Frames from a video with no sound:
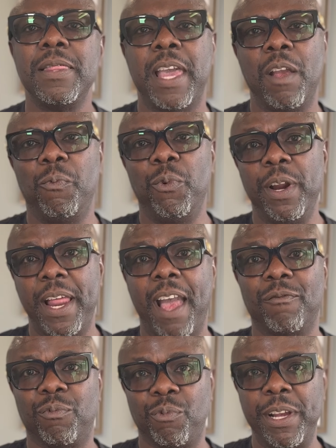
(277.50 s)
they would
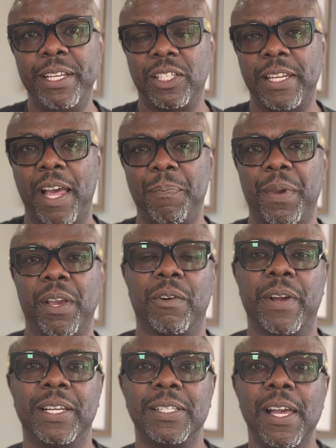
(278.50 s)
have reached that
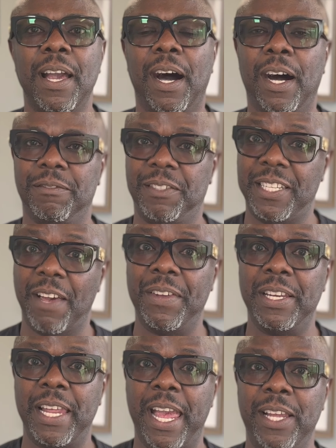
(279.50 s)
period of
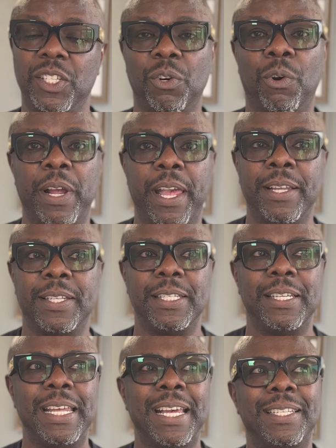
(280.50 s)
7 days, or is
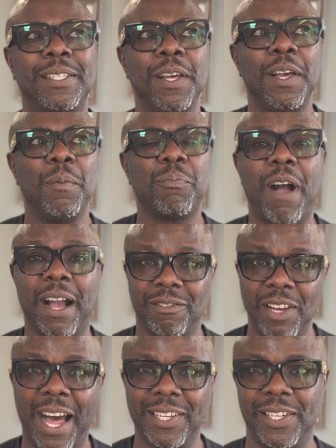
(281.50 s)

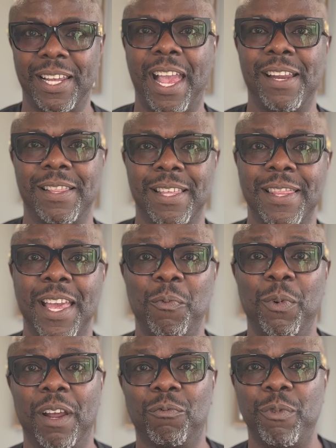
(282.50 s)
prognosticated that they
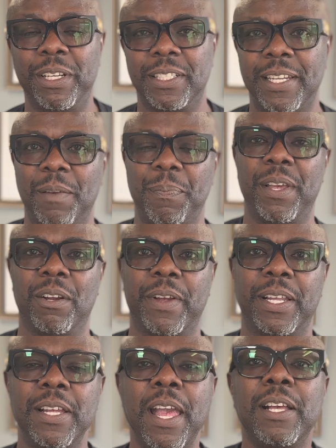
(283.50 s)
would have reached that
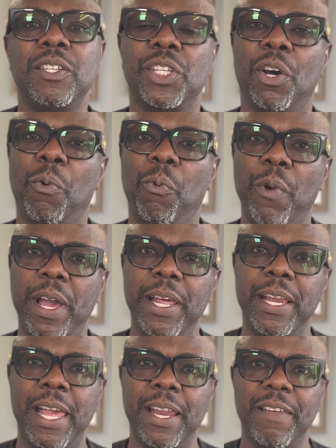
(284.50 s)
period. So when
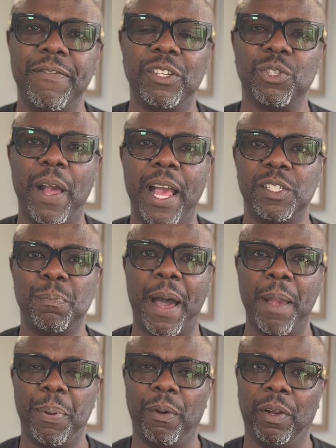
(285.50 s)
an individual has
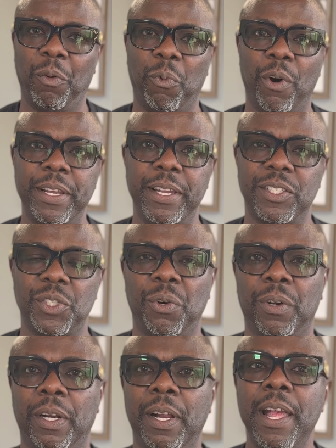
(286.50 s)
bipolar 1
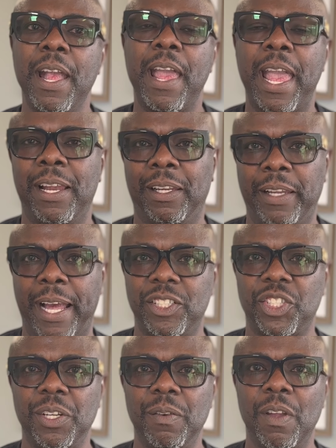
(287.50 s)
disorder, it
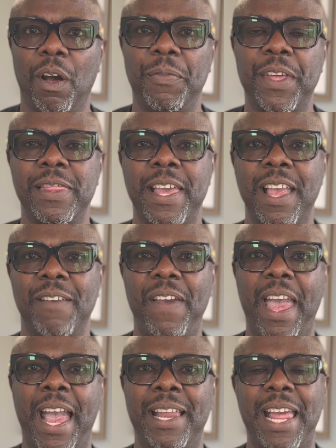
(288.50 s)
lets you know that they have
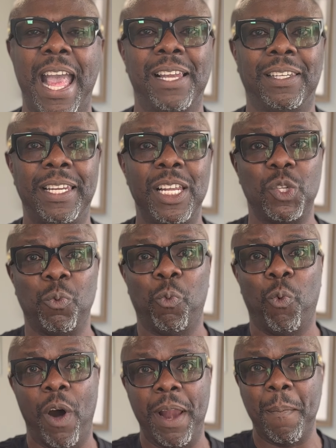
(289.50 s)
had at least
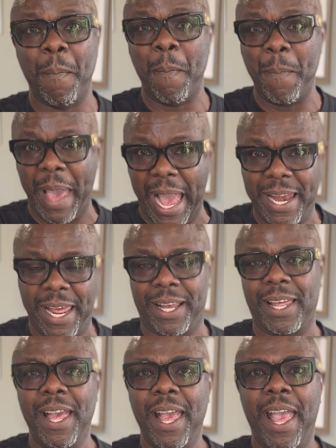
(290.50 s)
one
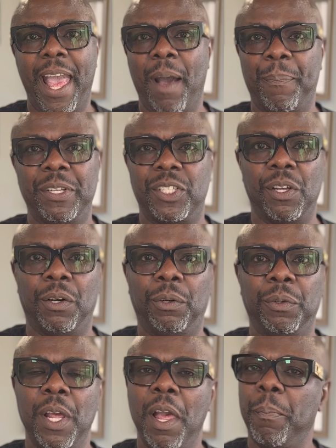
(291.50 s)
manic
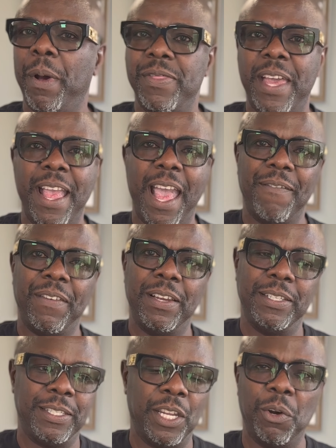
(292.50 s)
episode, but they
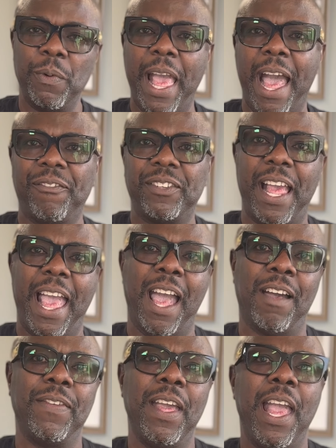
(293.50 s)
don't have to
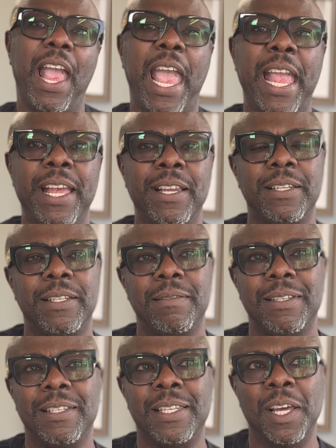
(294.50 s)
have a
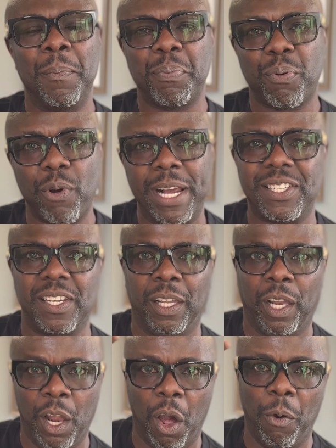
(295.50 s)
depressed
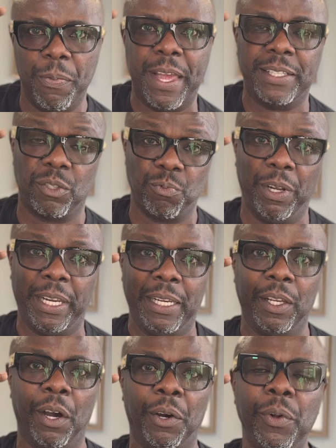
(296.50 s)
low that's really
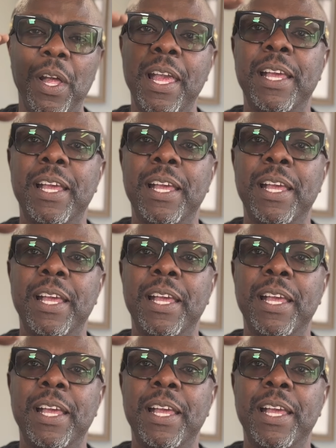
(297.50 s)
low,